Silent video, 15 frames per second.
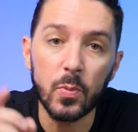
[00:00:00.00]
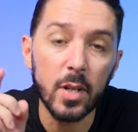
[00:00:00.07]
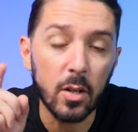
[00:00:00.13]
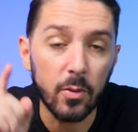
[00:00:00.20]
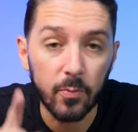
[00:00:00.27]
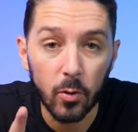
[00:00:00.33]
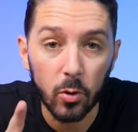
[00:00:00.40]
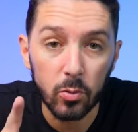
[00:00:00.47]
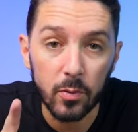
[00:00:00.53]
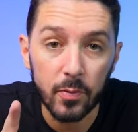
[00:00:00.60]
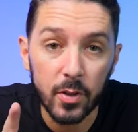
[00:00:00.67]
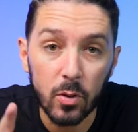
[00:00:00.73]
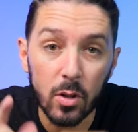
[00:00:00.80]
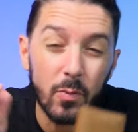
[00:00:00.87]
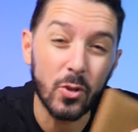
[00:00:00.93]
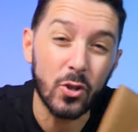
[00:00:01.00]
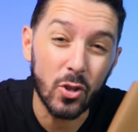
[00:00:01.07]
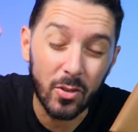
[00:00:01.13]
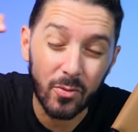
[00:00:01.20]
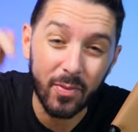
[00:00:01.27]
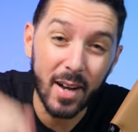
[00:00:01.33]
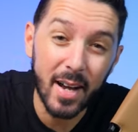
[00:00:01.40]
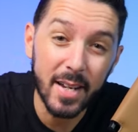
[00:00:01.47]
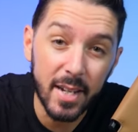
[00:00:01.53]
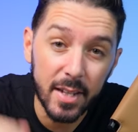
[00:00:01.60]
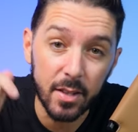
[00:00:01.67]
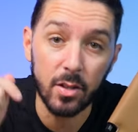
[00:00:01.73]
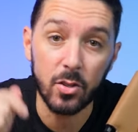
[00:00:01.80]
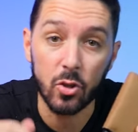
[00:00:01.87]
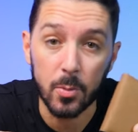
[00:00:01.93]
we did a full review of, which you can find in
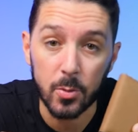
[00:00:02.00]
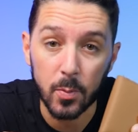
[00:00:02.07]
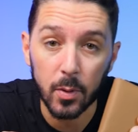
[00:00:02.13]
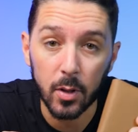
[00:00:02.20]
the description